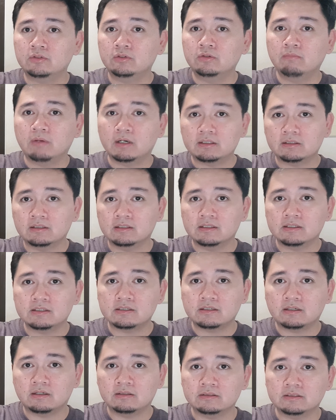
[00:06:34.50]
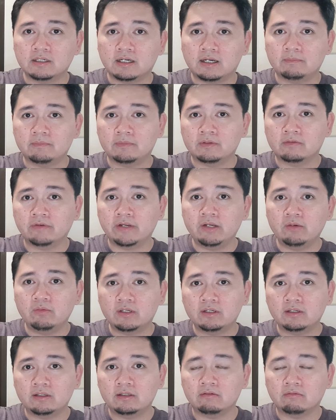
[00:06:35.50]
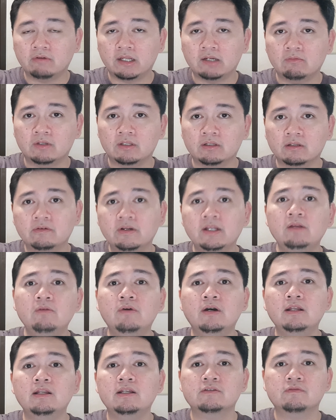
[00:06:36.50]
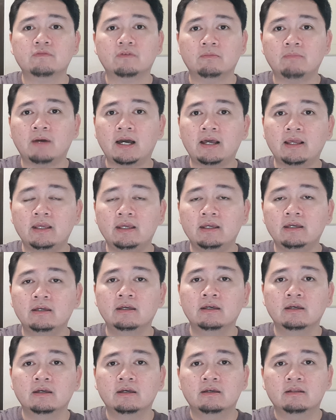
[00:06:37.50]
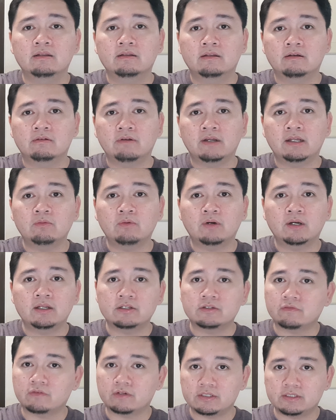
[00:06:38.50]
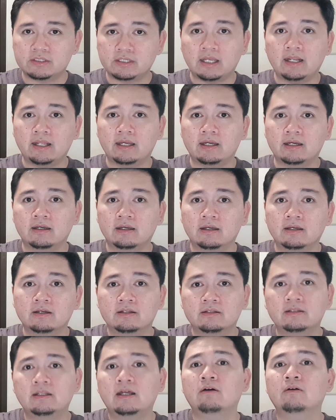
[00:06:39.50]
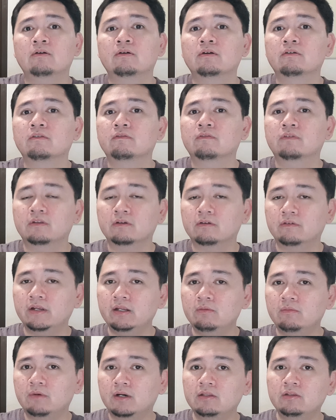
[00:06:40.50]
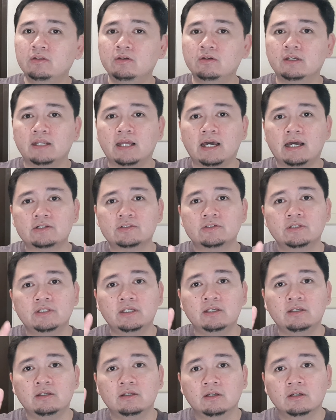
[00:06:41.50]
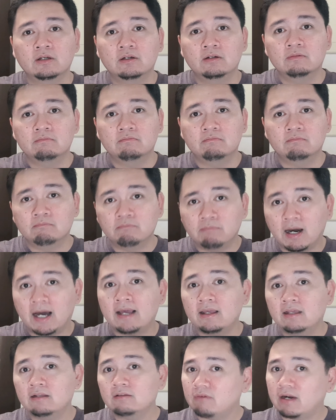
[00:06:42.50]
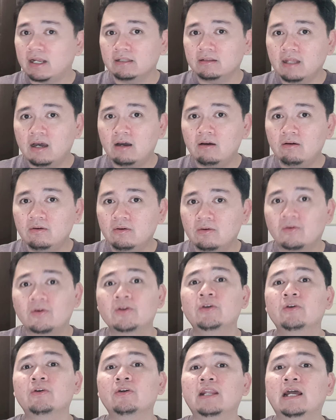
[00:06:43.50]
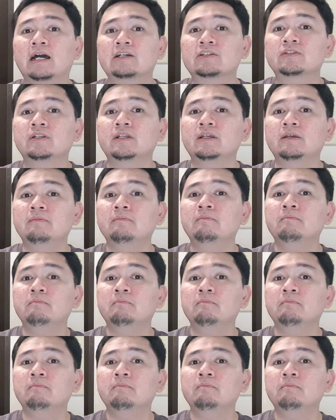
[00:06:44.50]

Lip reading: two buttons on top, the green one and the red one. The green one is for buying, the red one is for selling. Now, for the green one, you can actually buy it right now, or you can actually